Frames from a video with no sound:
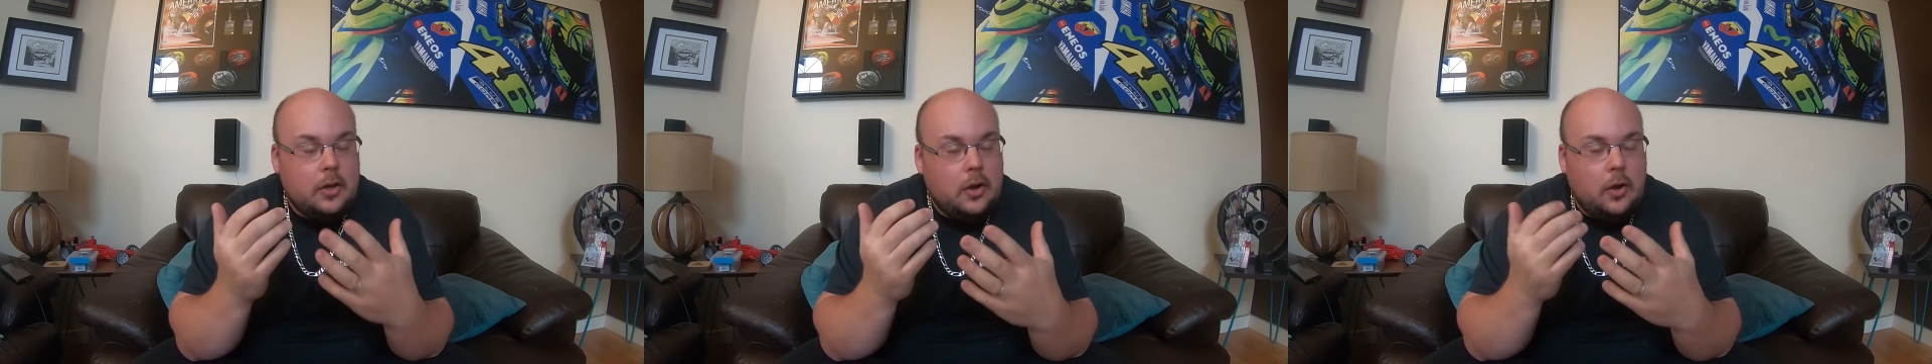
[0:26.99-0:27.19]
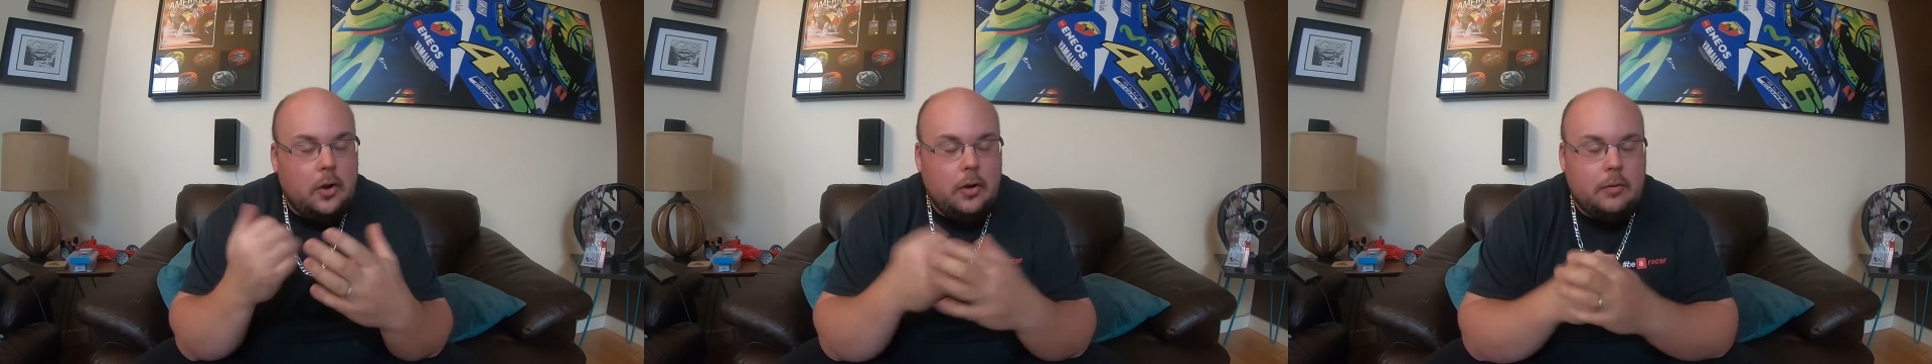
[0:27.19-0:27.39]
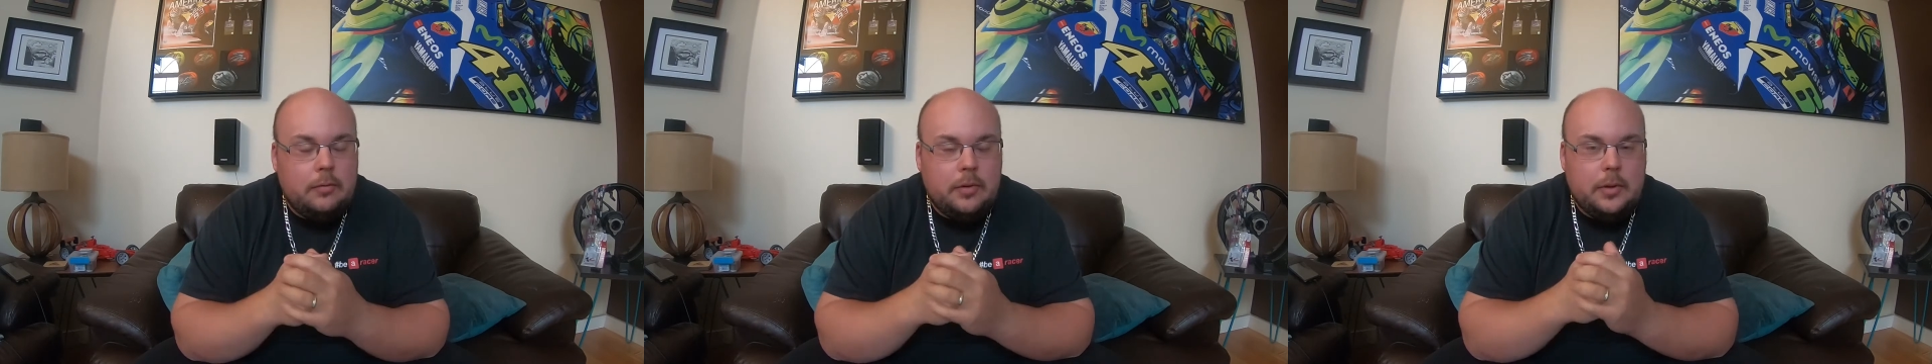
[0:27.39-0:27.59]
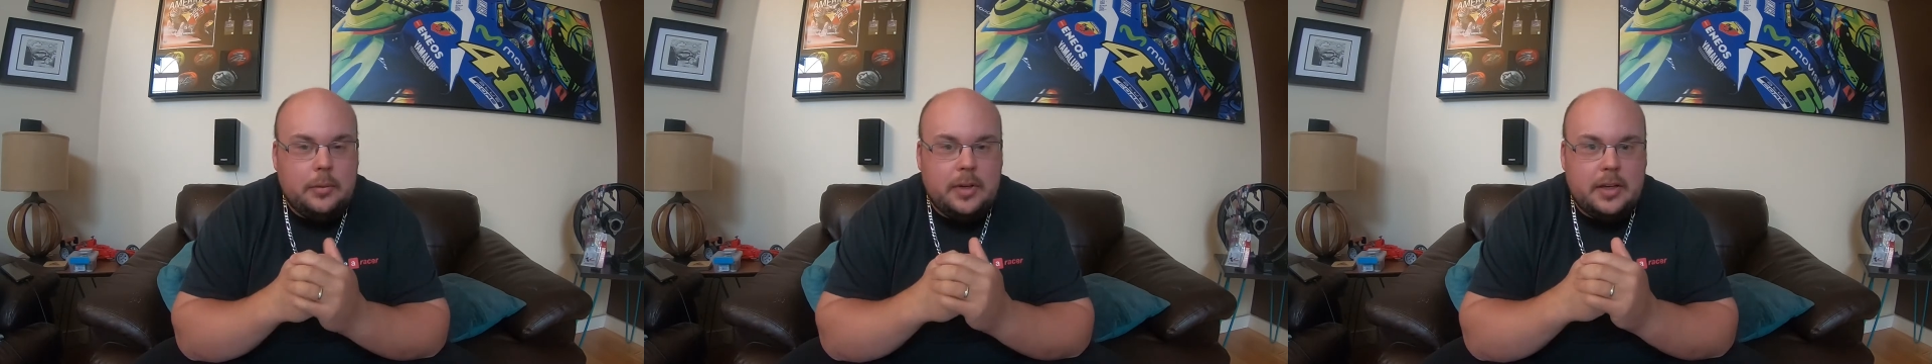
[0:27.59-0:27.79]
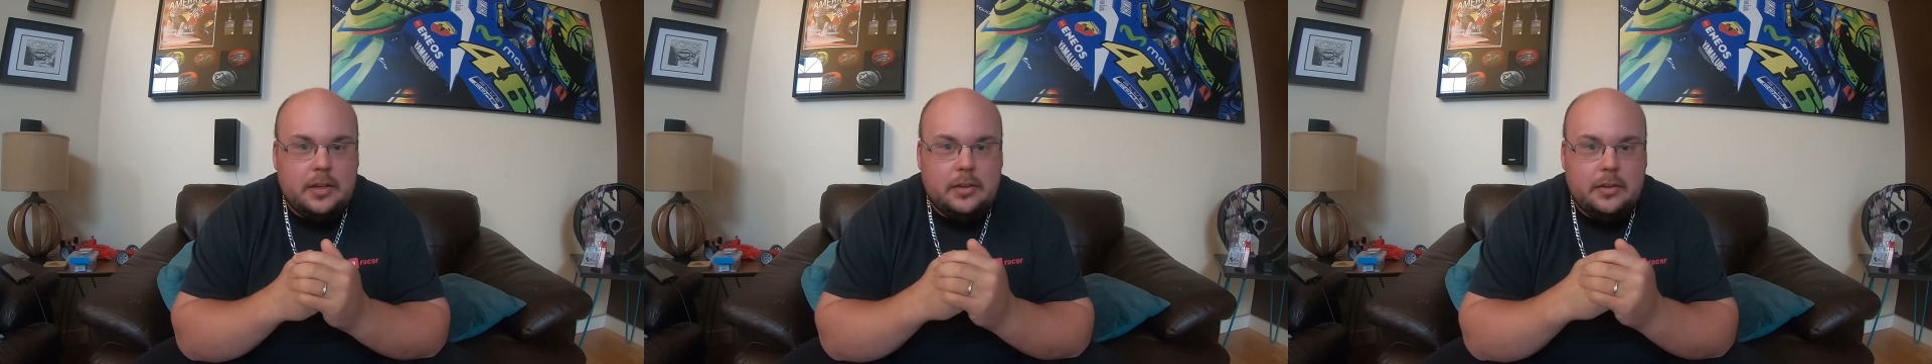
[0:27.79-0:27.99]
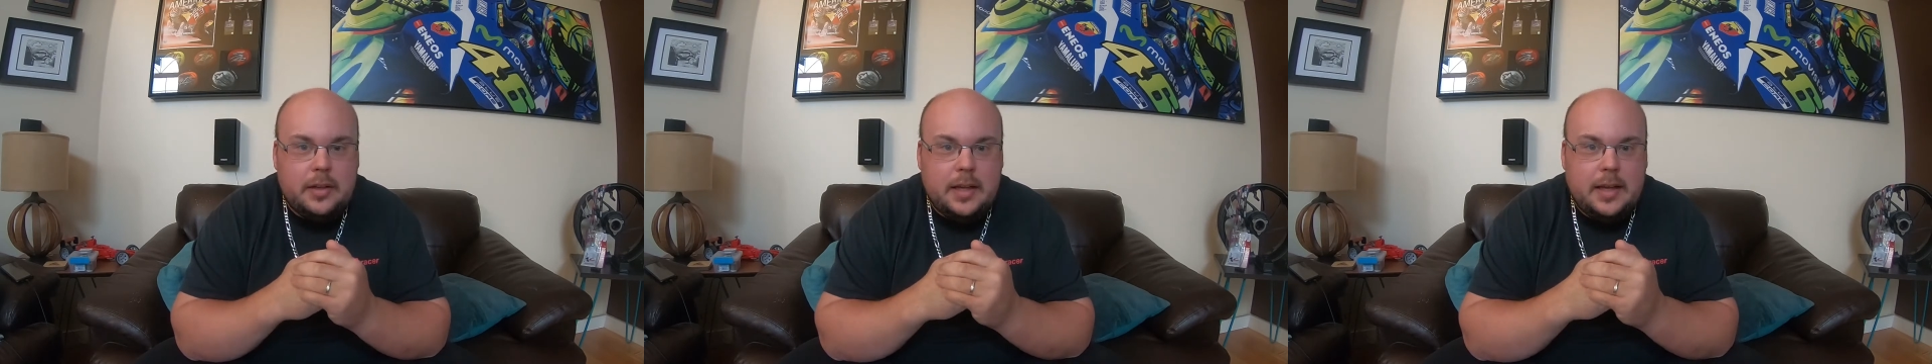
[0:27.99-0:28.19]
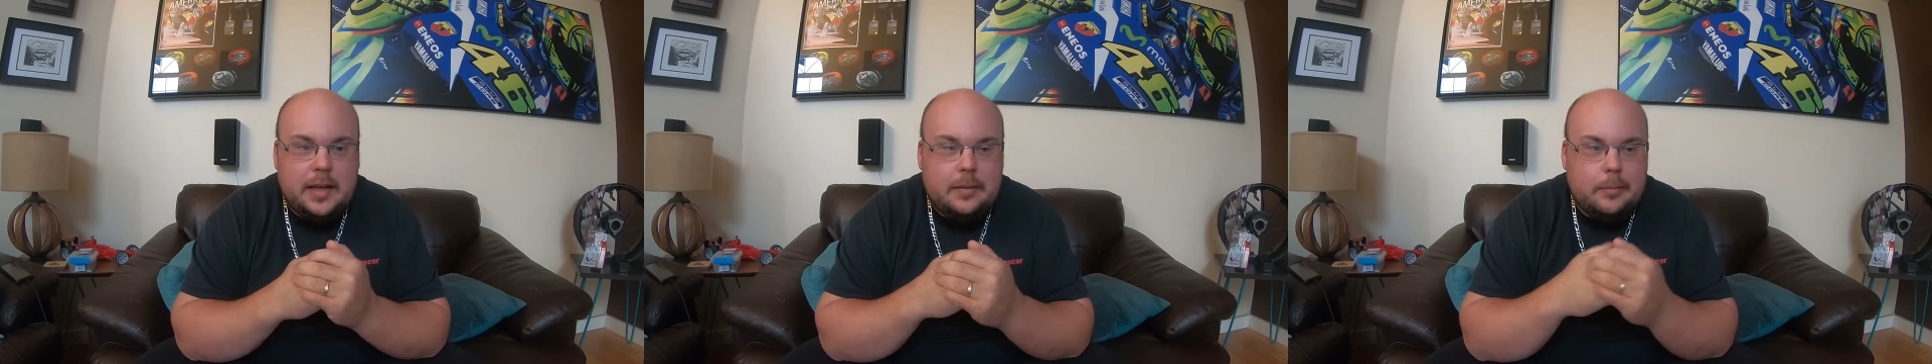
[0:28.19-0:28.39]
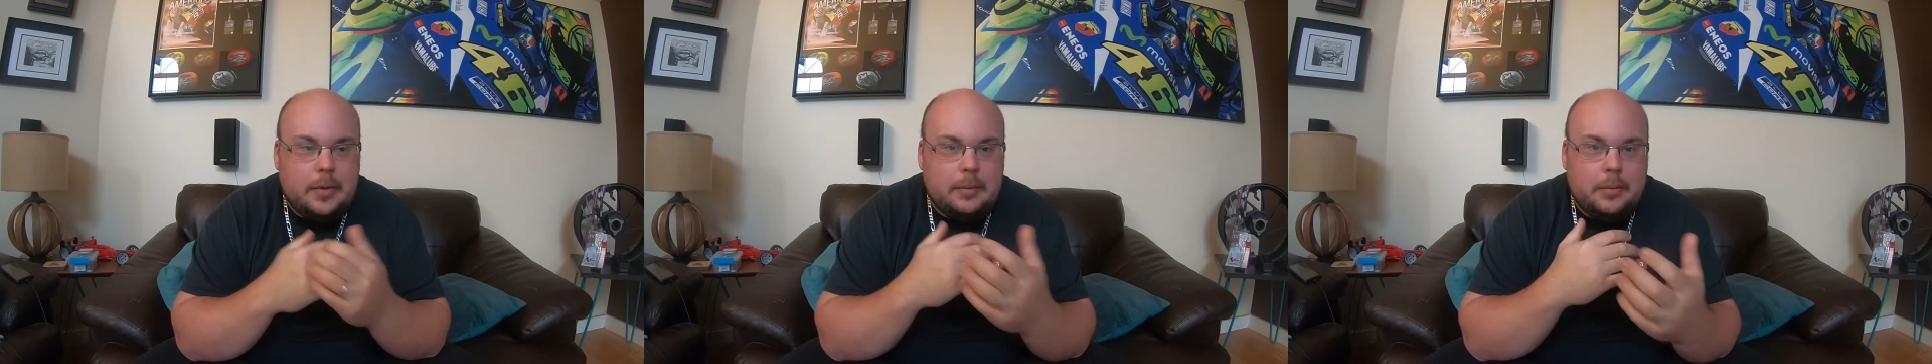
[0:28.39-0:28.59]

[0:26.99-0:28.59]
Hopefully we can do that. Maybe